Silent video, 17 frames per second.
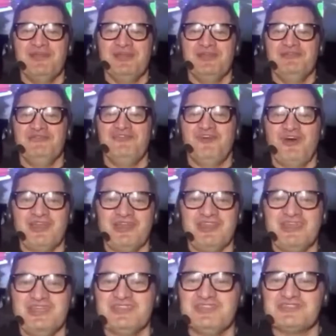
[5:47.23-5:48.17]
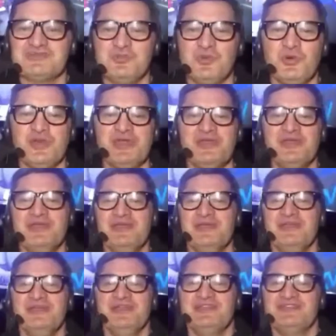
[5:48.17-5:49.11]
And finally, this morning,
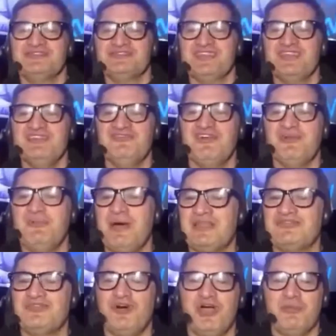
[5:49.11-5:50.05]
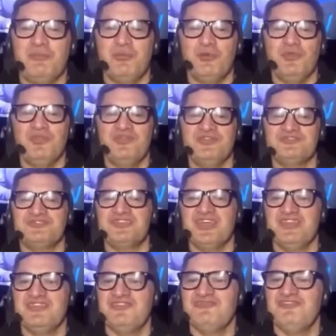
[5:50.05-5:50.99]
Steve Matai, born this
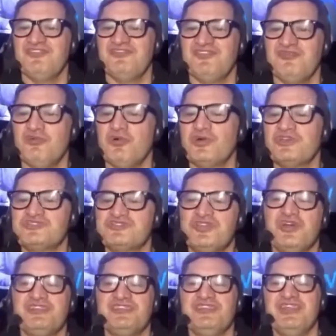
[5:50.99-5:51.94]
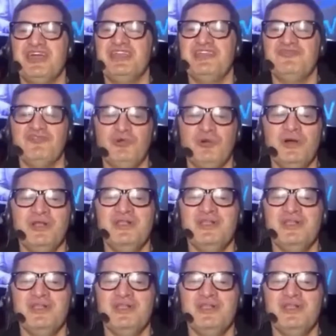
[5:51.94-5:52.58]
day, the 5th of August 1984,